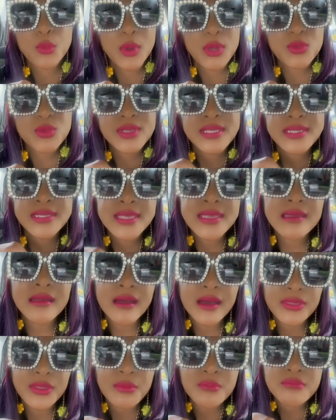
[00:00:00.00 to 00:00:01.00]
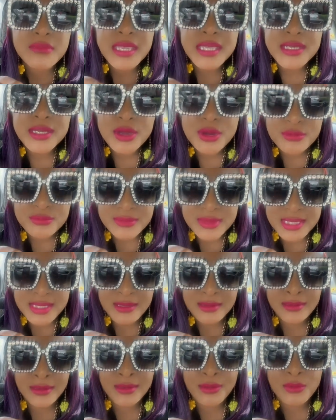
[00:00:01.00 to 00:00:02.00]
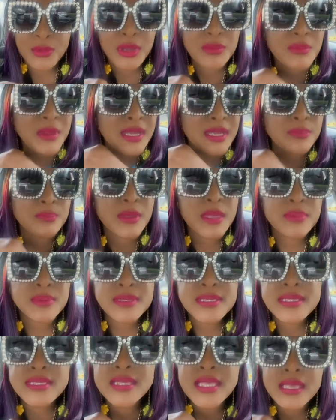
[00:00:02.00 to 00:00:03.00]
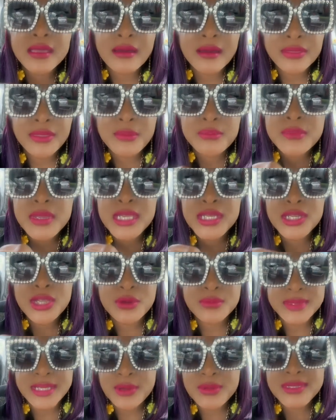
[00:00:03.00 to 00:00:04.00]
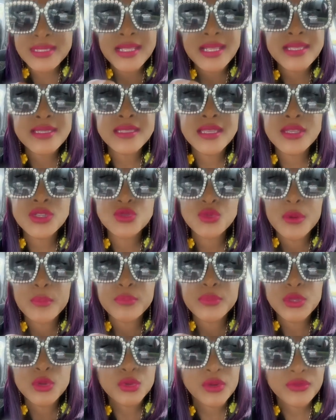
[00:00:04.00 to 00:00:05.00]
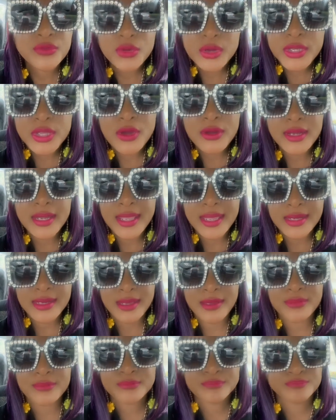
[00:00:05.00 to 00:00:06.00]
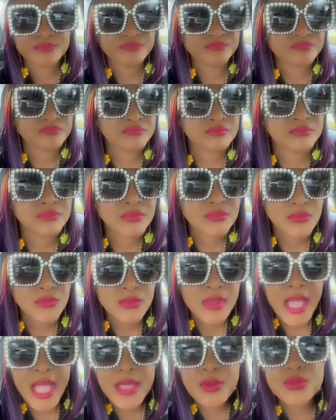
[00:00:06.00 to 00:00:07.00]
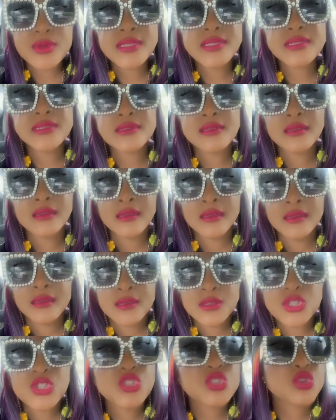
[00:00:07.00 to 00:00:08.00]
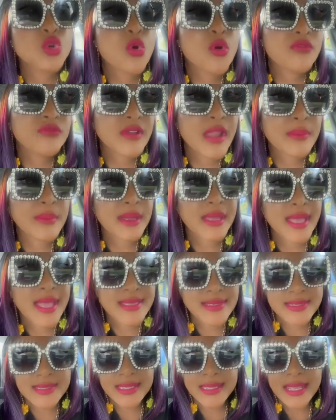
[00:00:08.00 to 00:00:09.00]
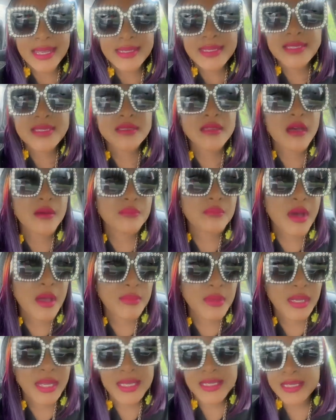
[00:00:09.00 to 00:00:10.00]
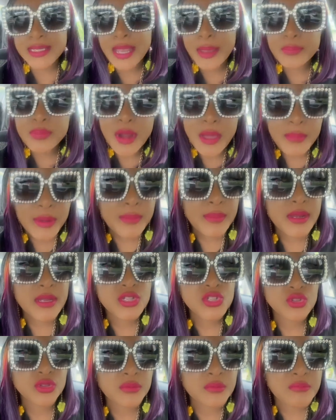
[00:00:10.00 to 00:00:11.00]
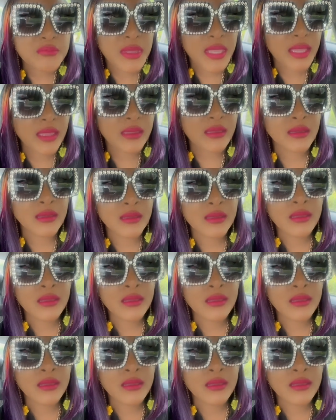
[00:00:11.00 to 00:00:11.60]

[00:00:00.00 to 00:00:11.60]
when we seek other mediums, when many people seek other mediums, I was listening to a beautiful young lady. I was so flabbergasted and discombobulated. I probably shouldn't be.